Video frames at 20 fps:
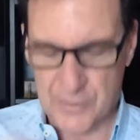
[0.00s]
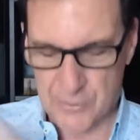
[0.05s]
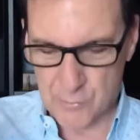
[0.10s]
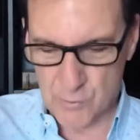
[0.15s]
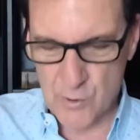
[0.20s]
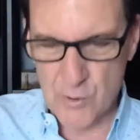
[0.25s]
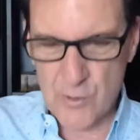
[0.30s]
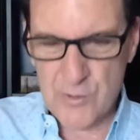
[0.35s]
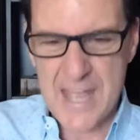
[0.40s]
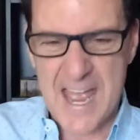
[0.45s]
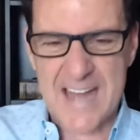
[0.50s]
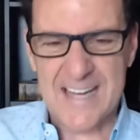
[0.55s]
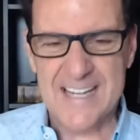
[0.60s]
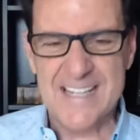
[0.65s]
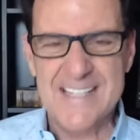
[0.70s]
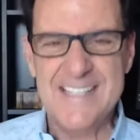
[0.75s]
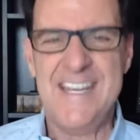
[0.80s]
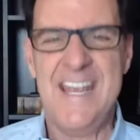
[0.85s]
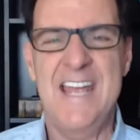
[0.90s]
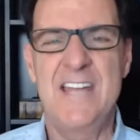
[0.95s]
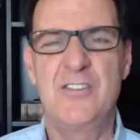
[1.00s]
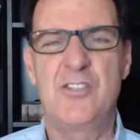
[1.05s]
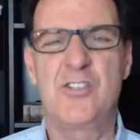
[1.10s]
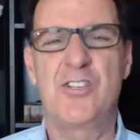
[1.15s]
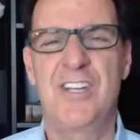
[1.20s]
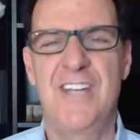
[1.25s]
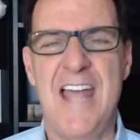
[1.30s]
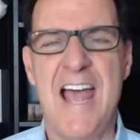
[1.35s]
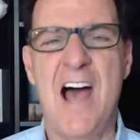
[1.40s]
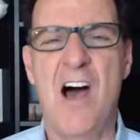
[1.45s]
through that
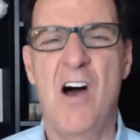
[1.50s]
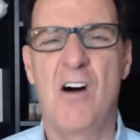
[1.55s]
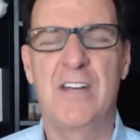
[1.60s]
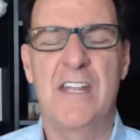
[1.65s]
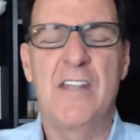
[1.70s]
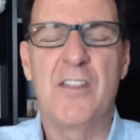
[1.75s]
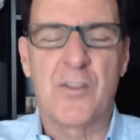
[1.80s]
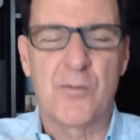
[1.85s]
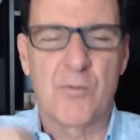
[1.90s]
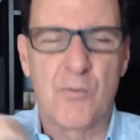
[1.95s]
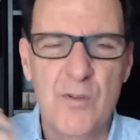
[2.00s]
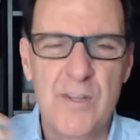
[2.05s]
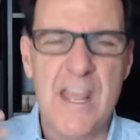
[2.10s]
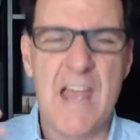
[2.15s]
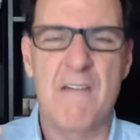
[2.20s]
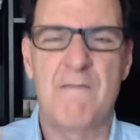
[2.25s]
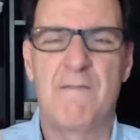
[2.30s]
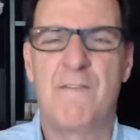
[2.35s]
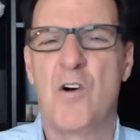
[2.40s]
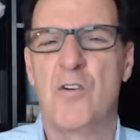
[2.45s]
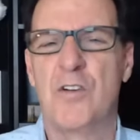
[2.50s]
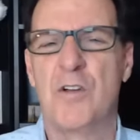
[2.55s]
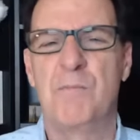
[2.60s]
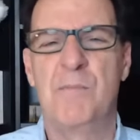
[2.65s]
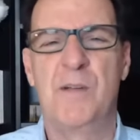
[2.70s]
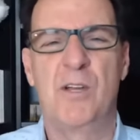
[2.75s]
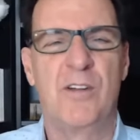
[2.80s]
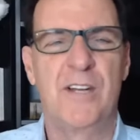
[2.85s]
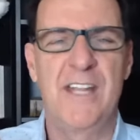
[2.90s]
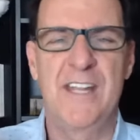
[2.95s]
intentionality, through that
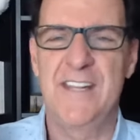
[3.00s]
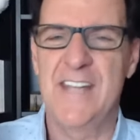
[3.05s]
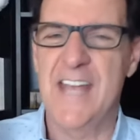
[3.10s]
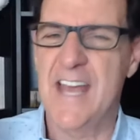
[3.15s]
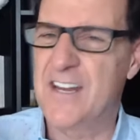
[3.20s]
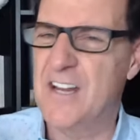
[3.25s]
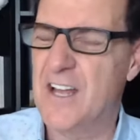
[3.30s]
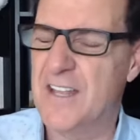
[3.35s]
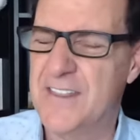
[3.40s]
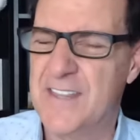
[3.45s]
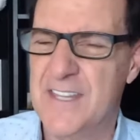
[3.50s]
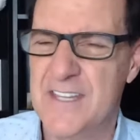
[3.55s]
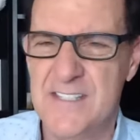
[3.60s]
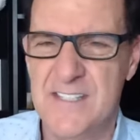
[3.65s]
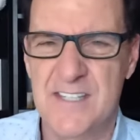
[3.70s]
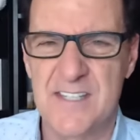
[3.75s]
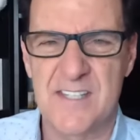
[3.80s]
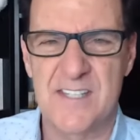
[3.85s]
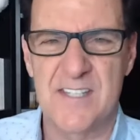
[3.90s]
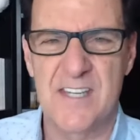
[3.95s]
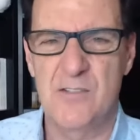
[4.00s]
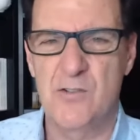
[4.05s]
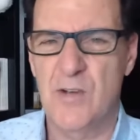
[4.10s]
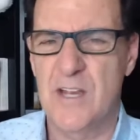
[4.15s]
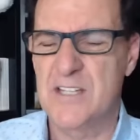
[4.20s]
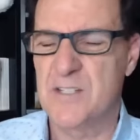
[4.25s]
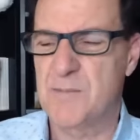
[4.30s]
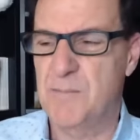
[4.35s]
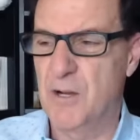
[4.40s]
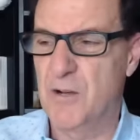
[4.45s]
vulnerability, that authenticity,
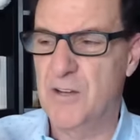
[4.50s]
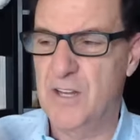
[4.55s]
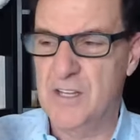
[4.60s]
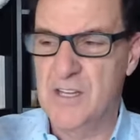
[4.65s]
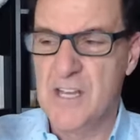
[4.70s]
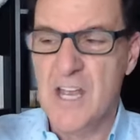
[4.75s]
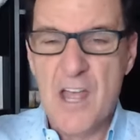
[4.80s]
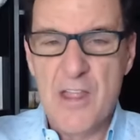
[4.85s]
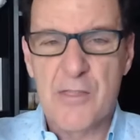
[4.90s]
transparency,